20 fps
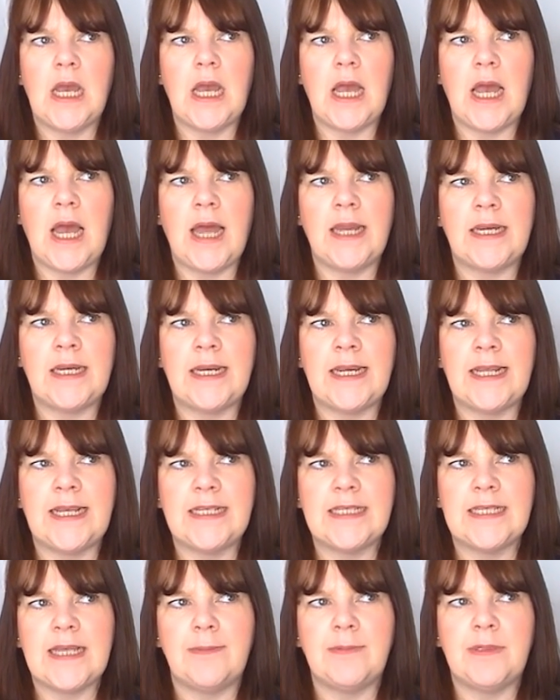and an
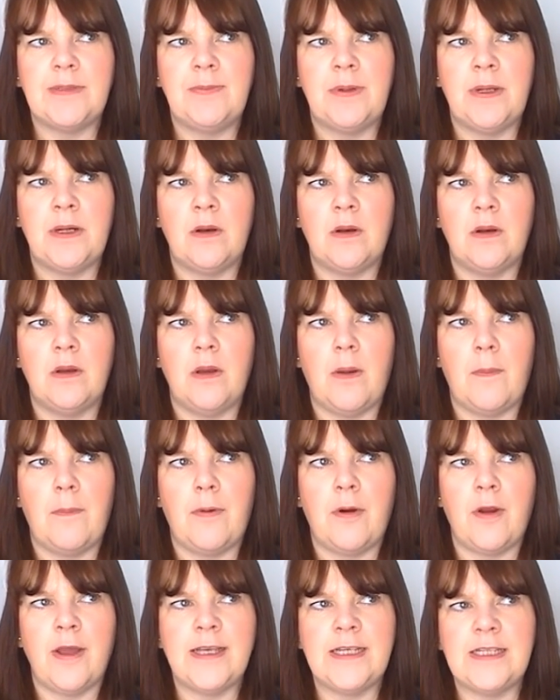acceptable
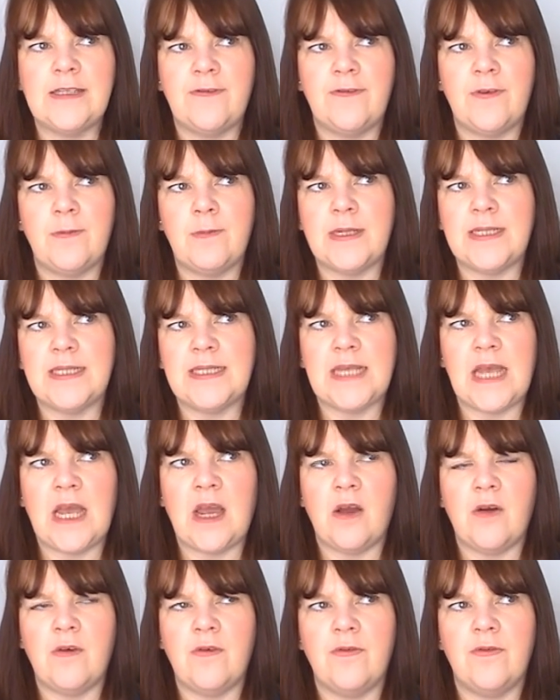price for
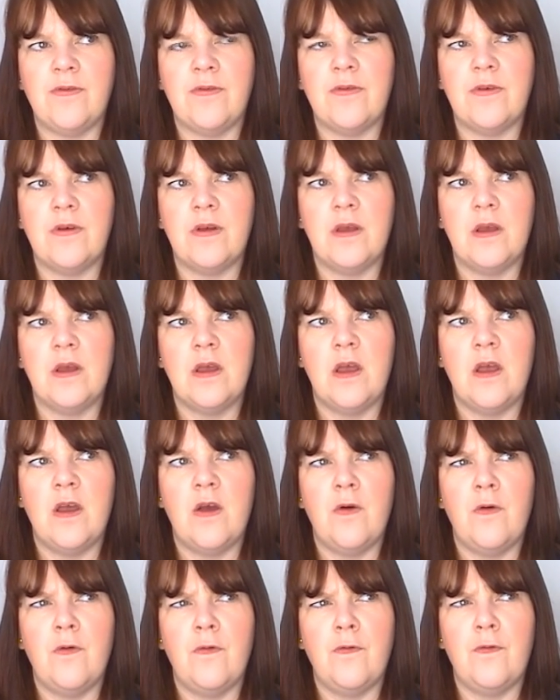myself
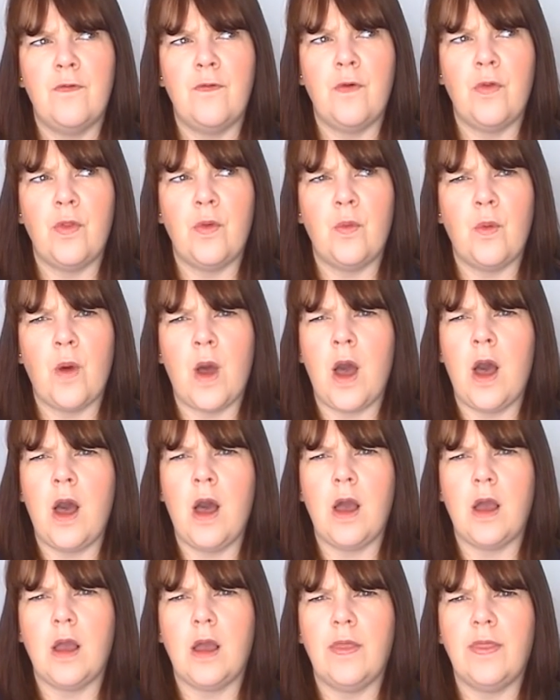for the
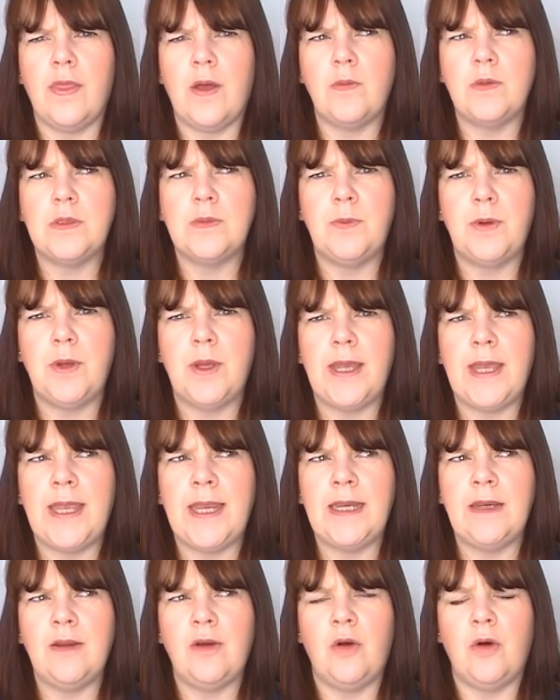work that was put
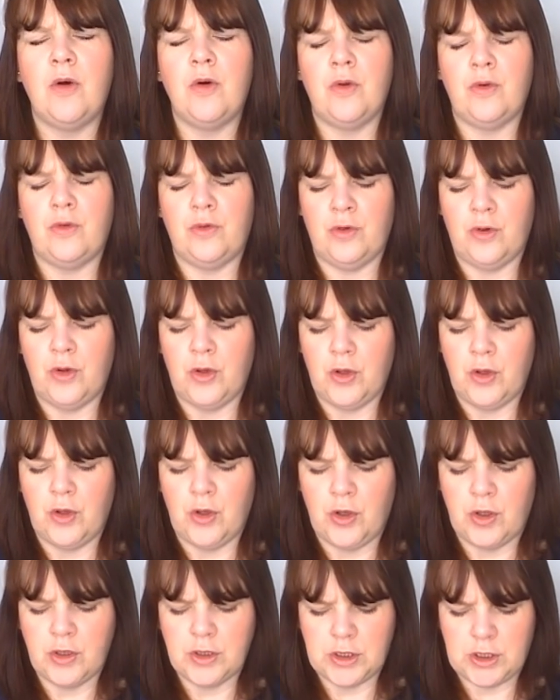in on
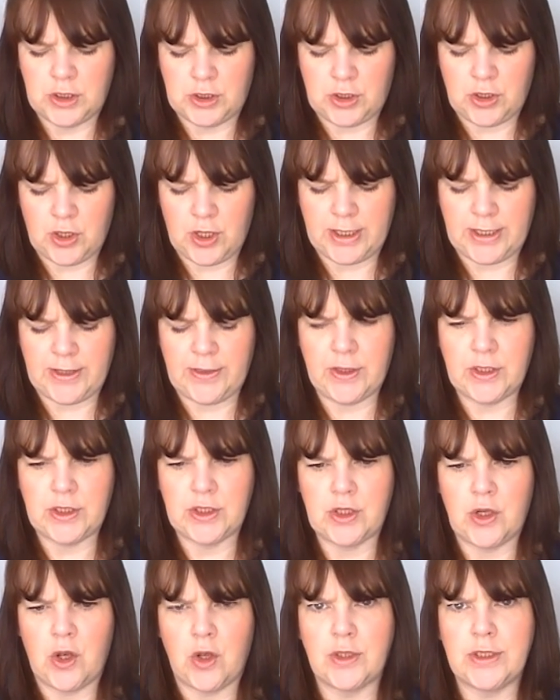designing the
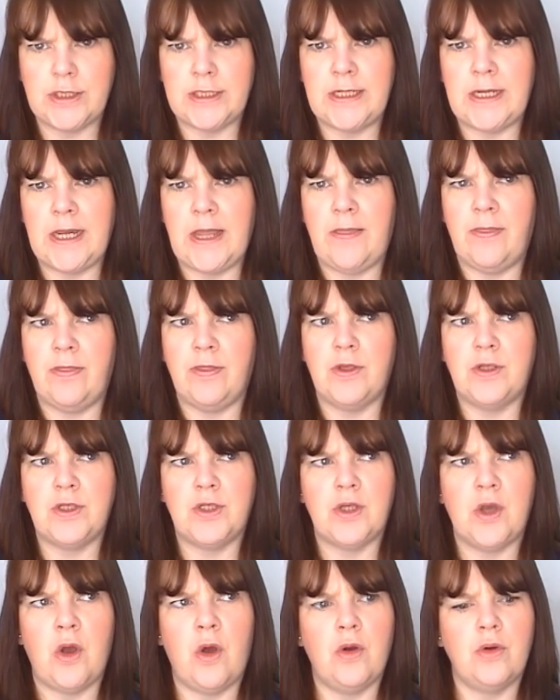socks, knitting the
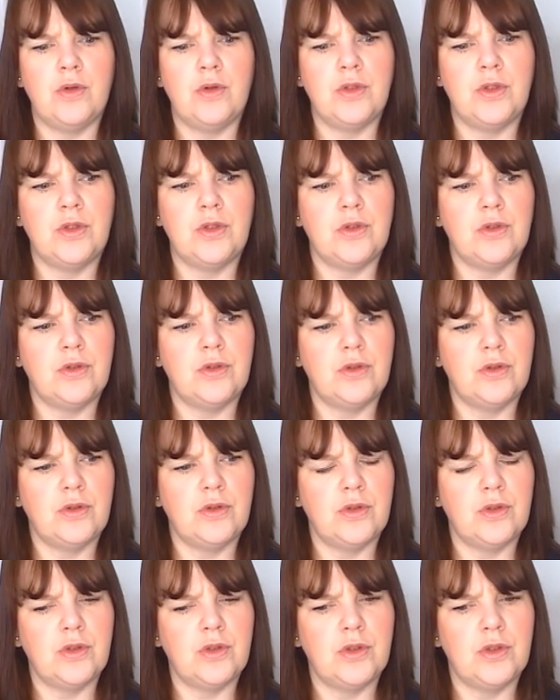
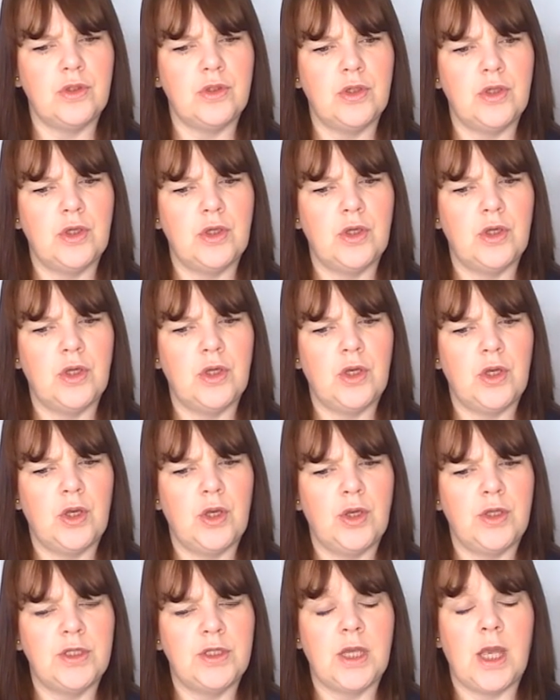socks,
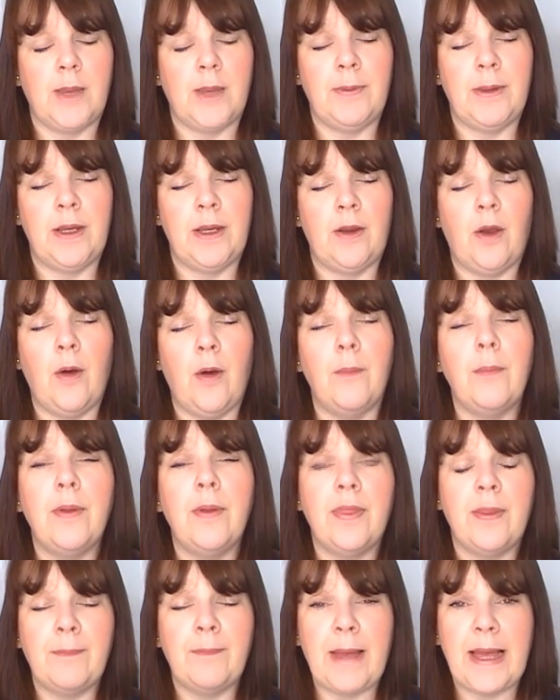typing up
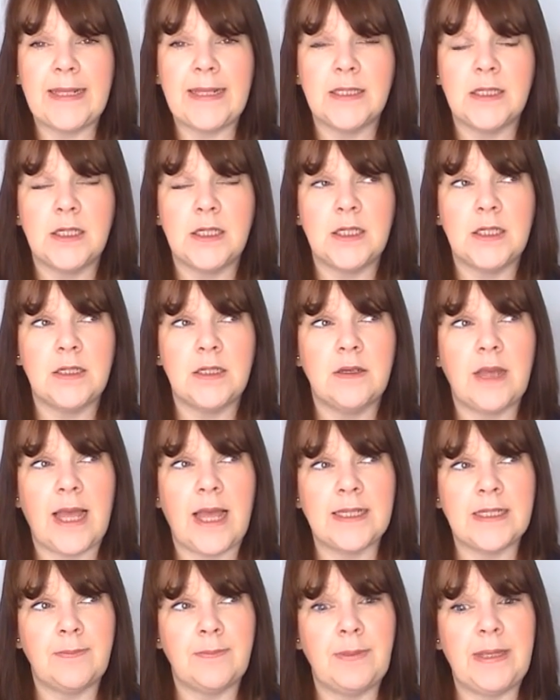the pattern
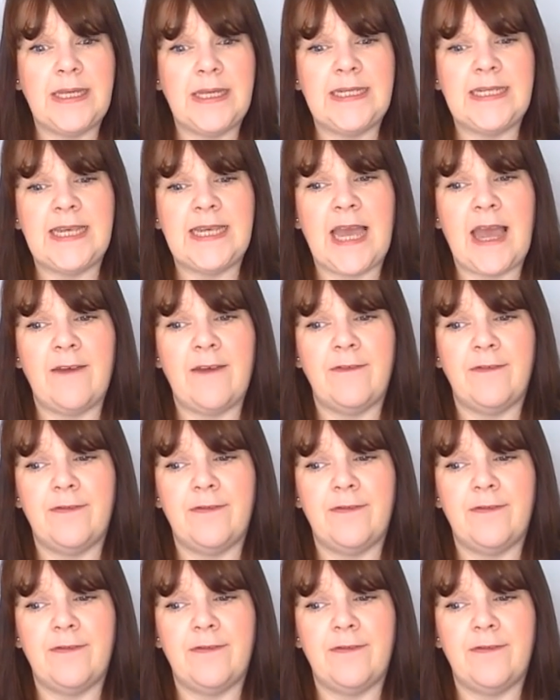as a PDF